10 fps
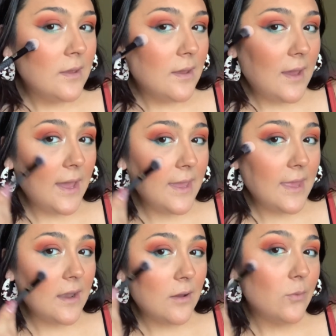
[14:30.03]
I
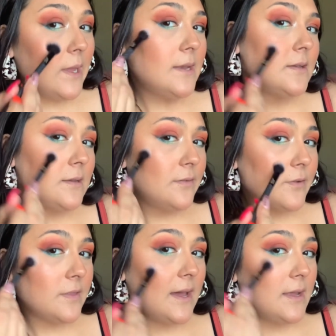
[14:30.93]
cannot wait
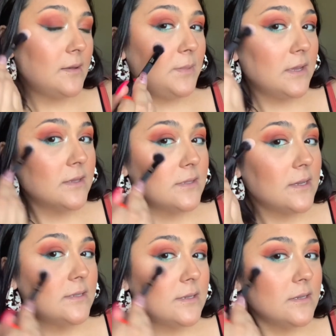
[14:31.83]
for that, because
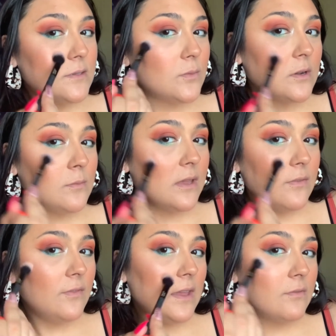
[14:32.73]
this is one of my
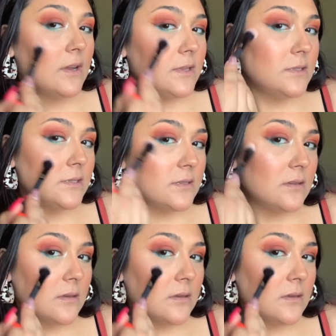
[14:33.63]
favorites